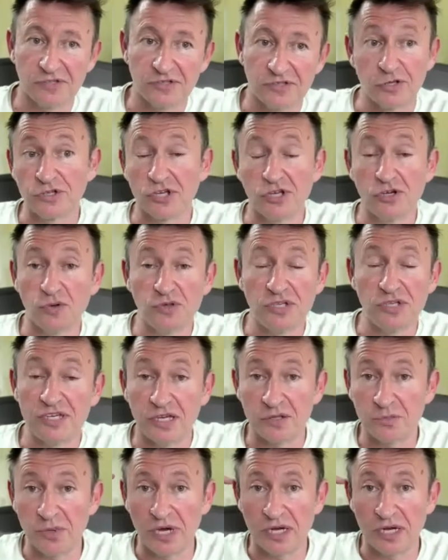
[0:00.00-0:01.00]
And it can only
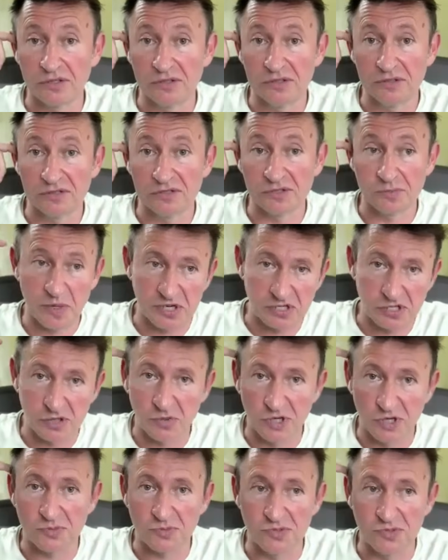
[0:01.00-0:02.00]
get better, especially
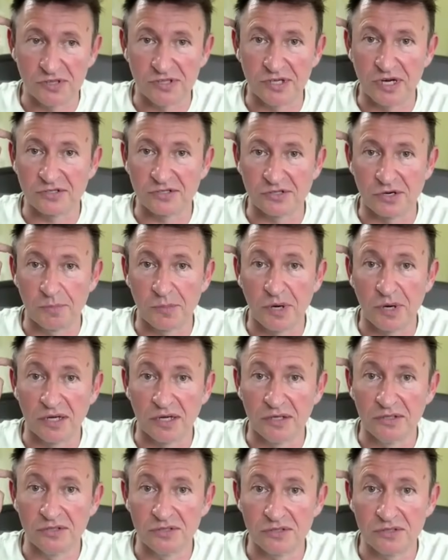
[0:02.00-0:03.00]
once we index our
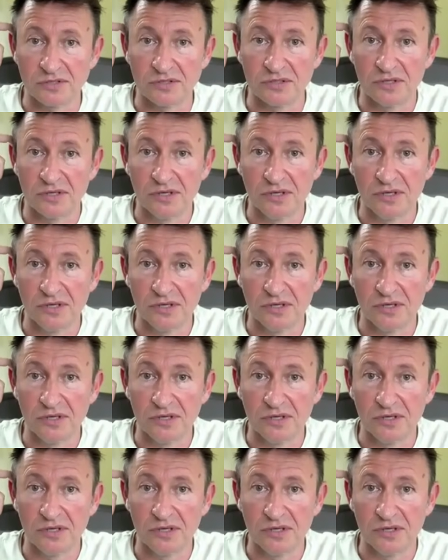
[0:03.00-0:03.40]
minds.